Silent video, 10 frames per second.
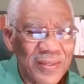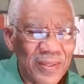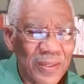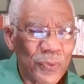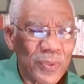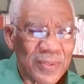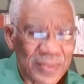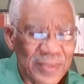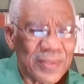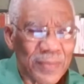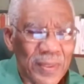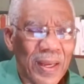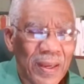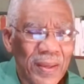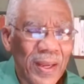It was
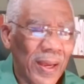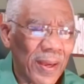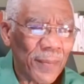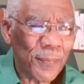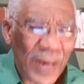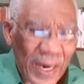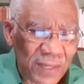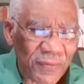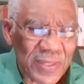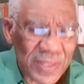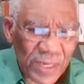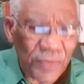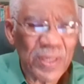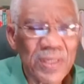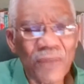part of a
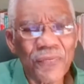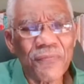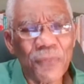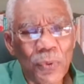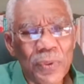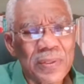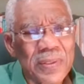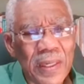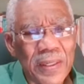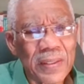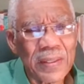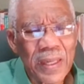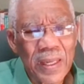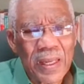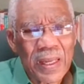series of revolts, and
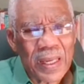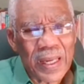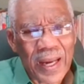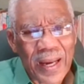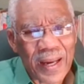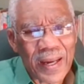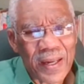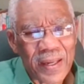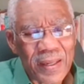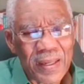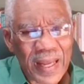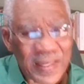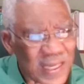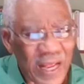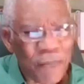
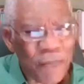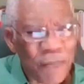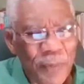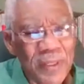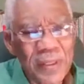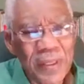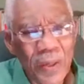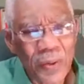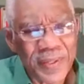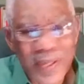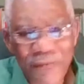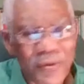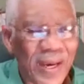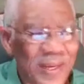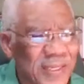enslaved people never
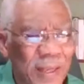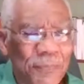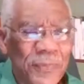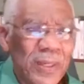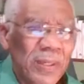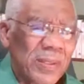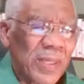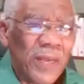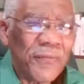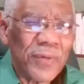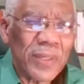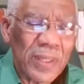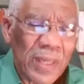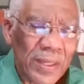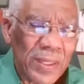accepted slavery,
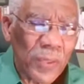and they